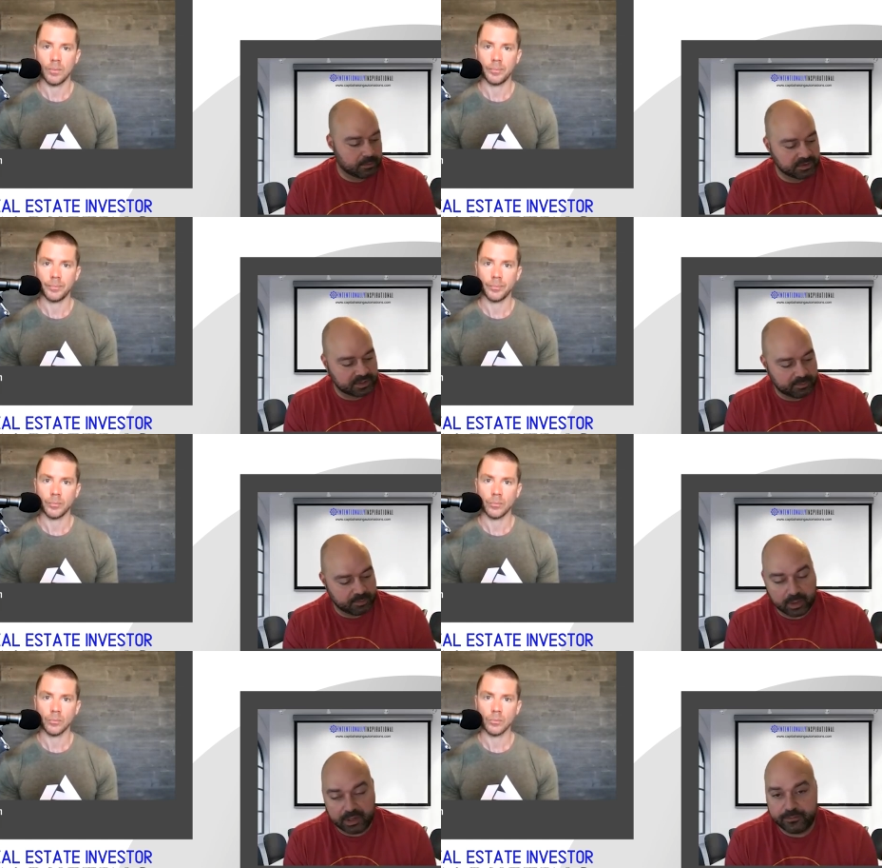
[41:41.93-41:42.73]
Speaker 1: wants to
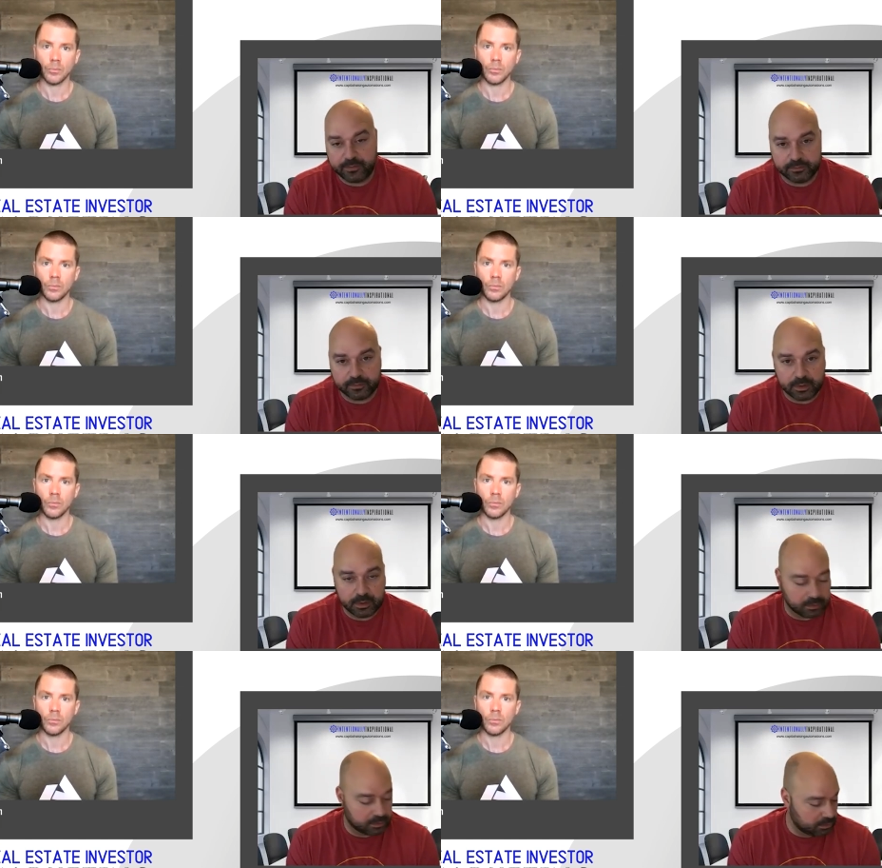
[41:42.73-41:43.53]
get more info from
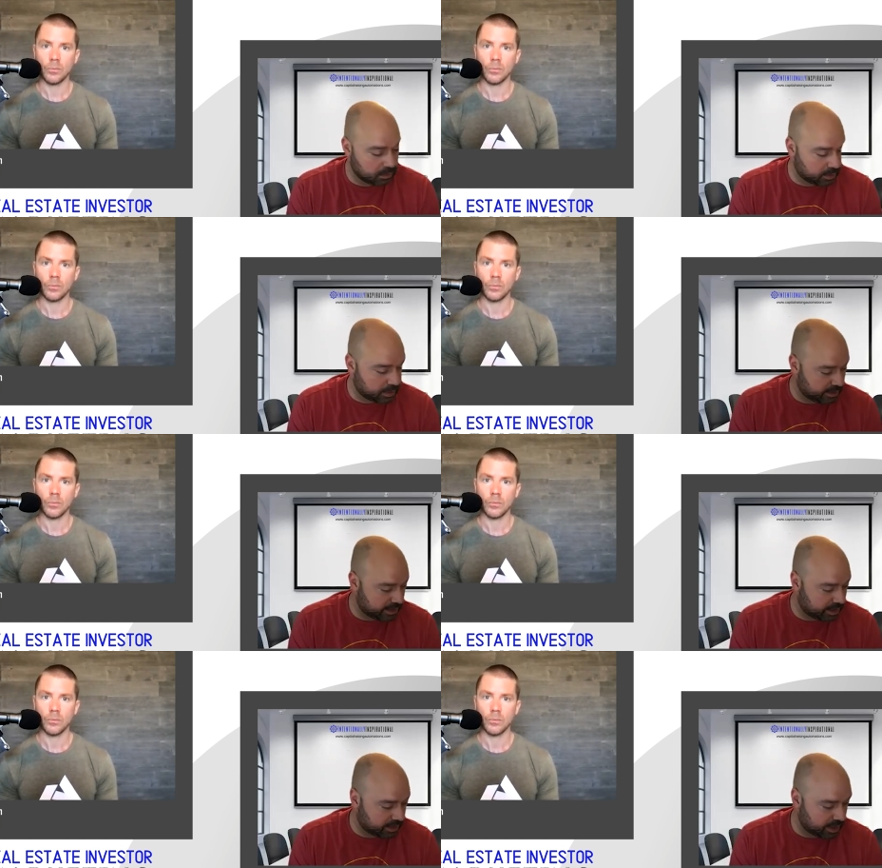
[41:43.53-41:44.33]
you or learn how
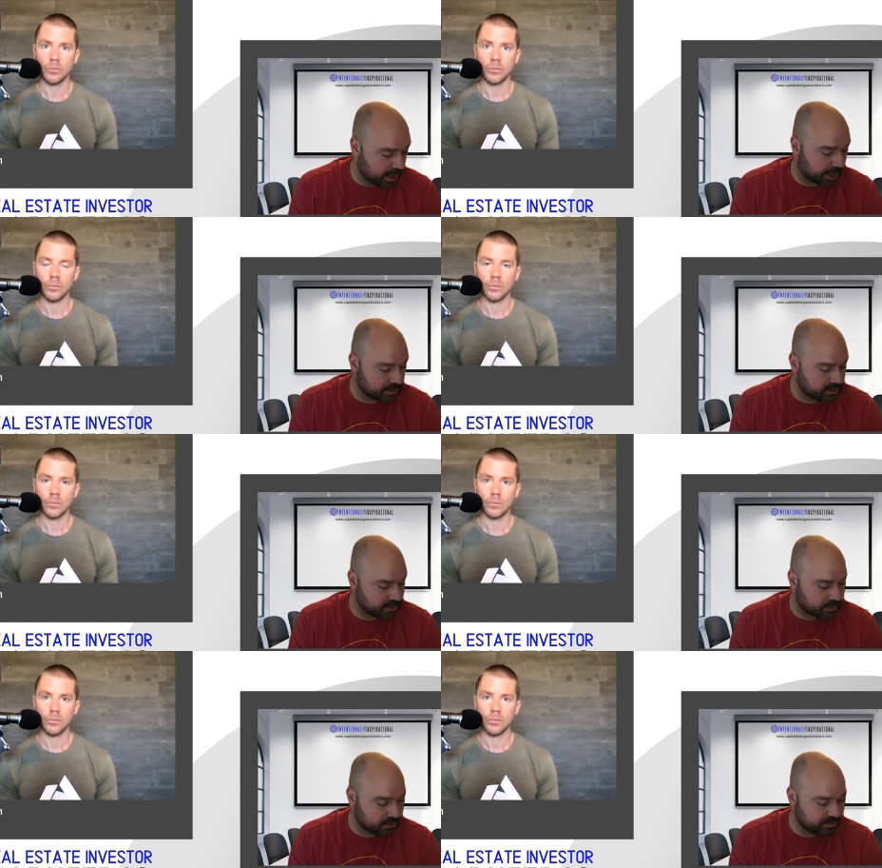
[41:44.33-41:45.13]
they can
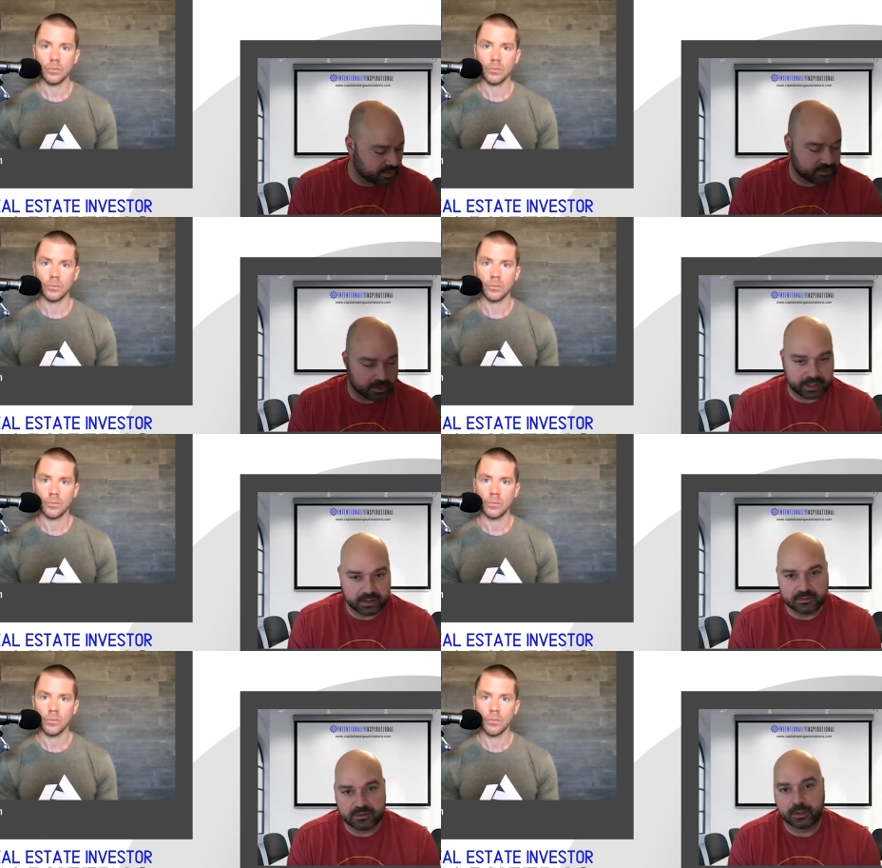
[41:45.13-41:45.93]
connect, what's the best way they
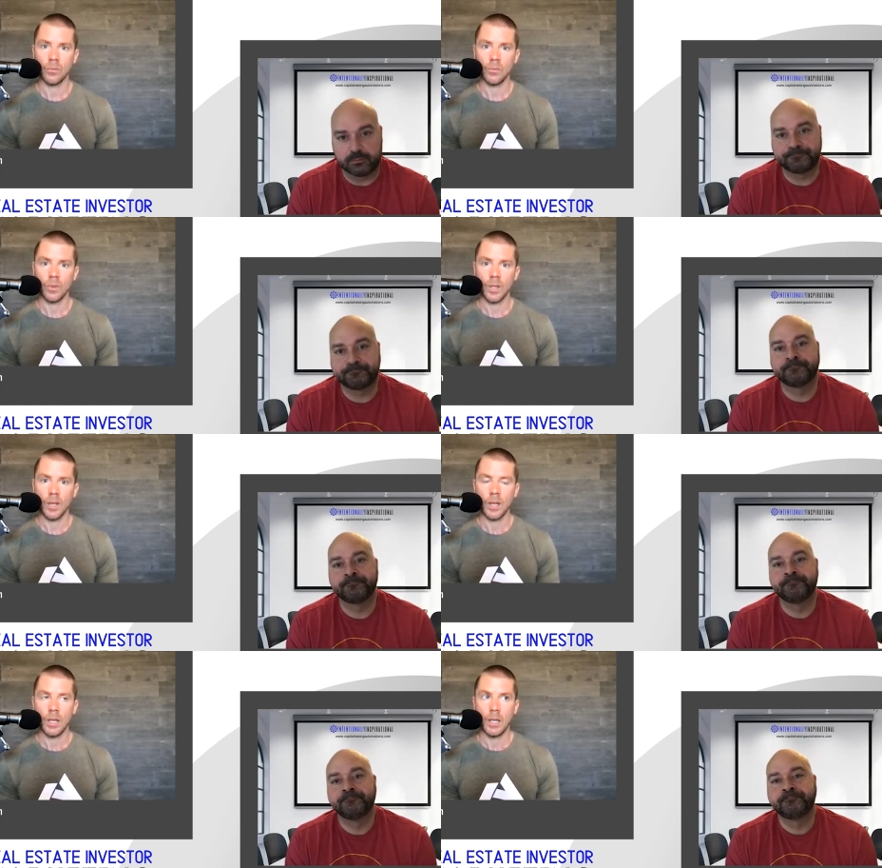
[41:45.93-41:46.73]
can do so?
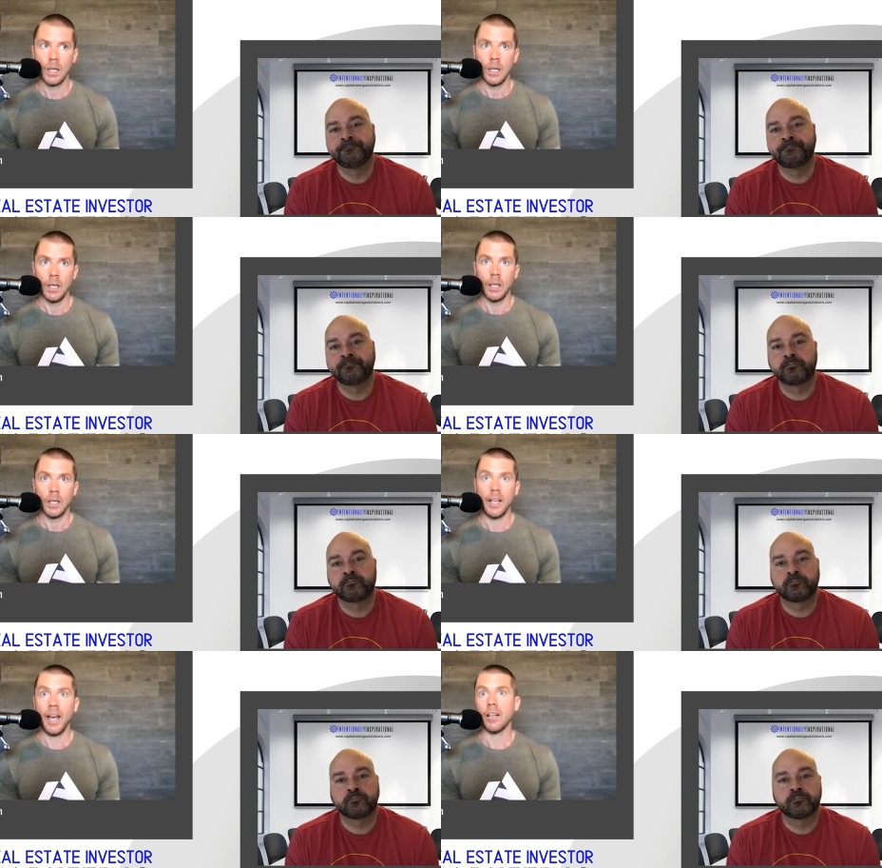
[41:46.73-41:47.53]

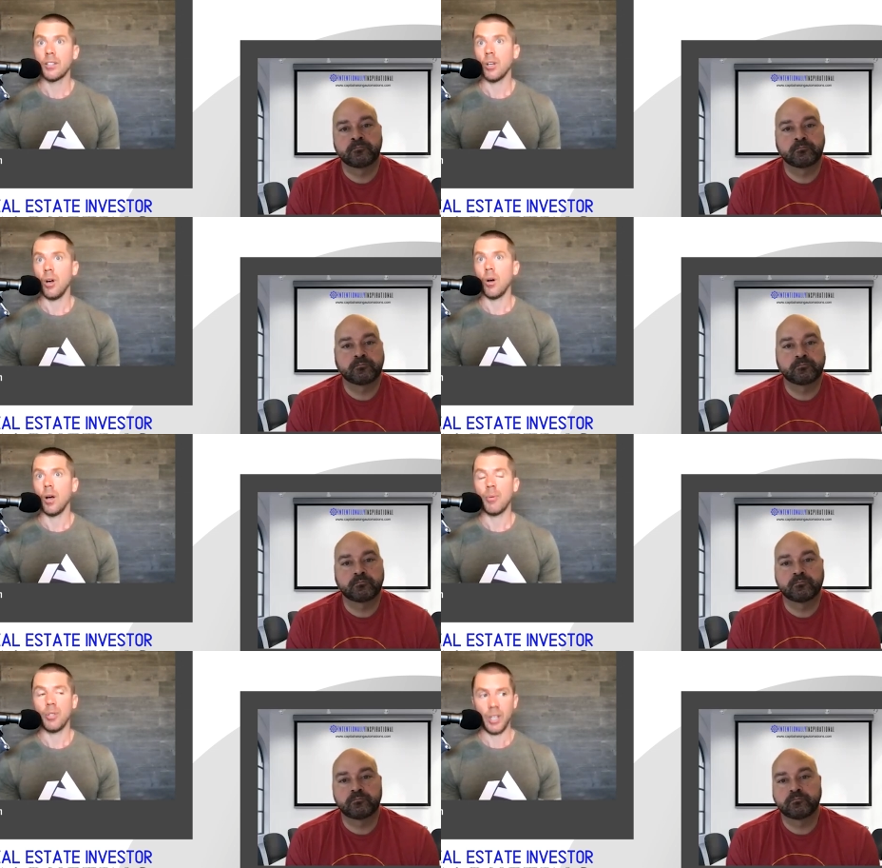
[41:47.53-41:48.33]
Speaker 2: Yeah, so
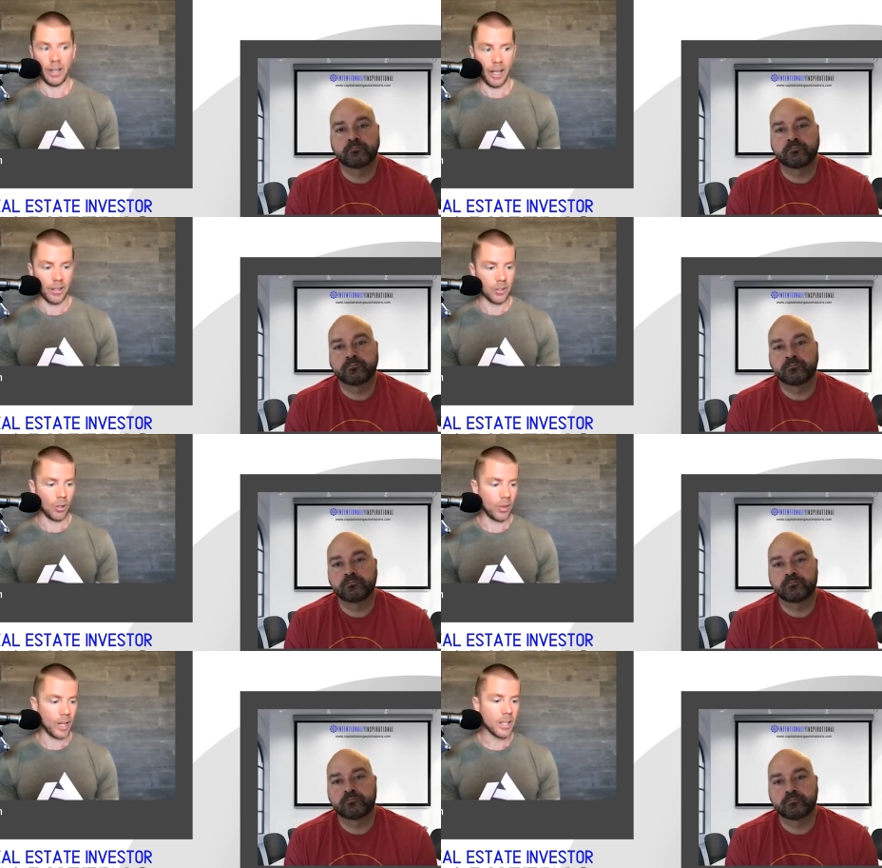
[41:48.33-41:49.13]
I appreciate that.
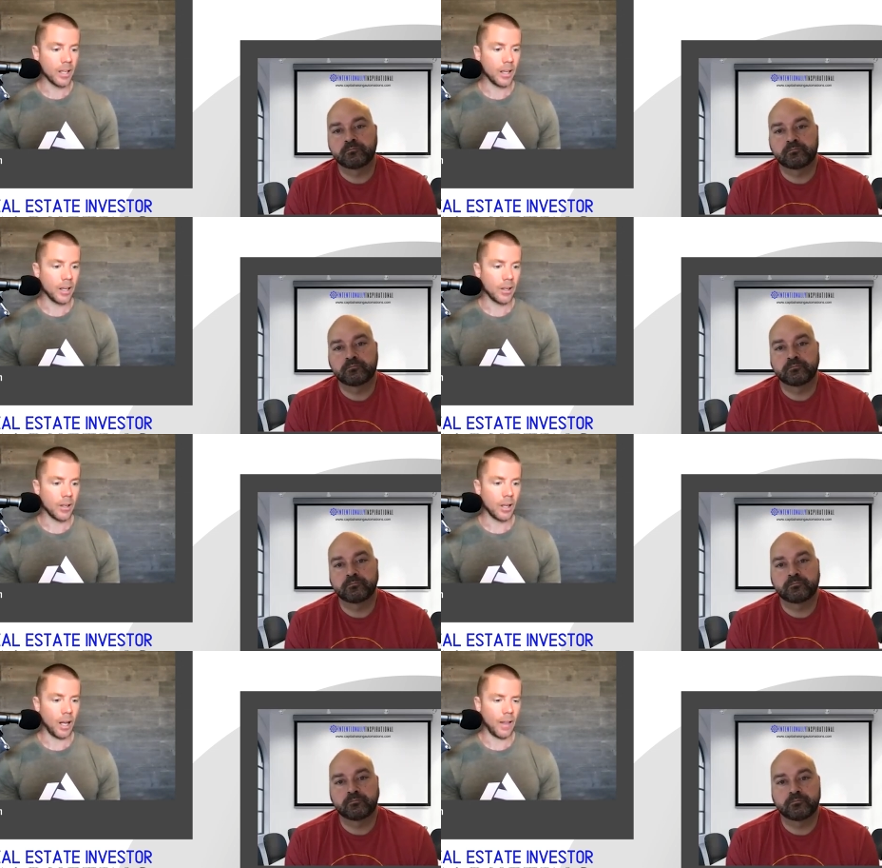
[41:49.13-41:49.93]
So they
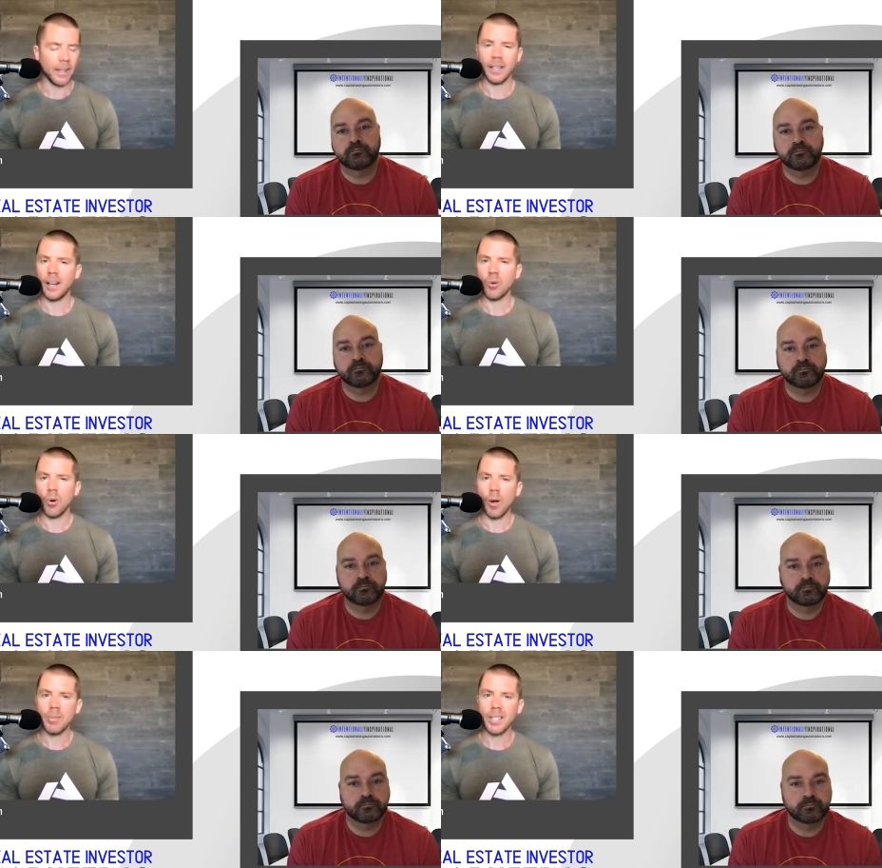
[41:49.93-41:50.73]
can head to
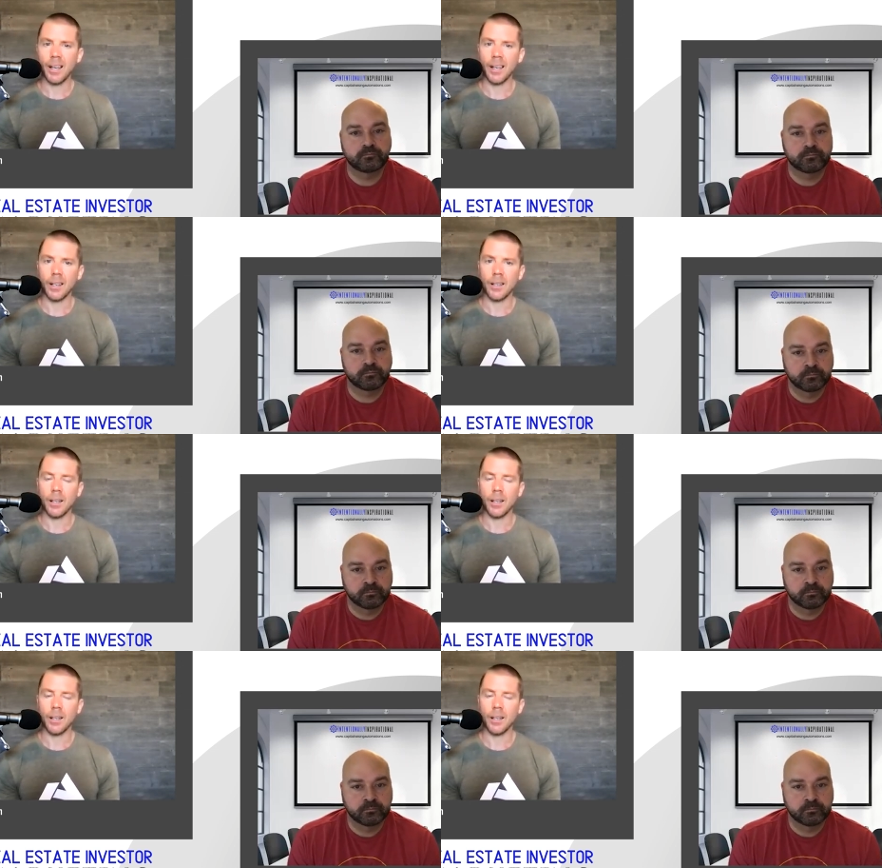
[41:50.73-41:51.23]
our website.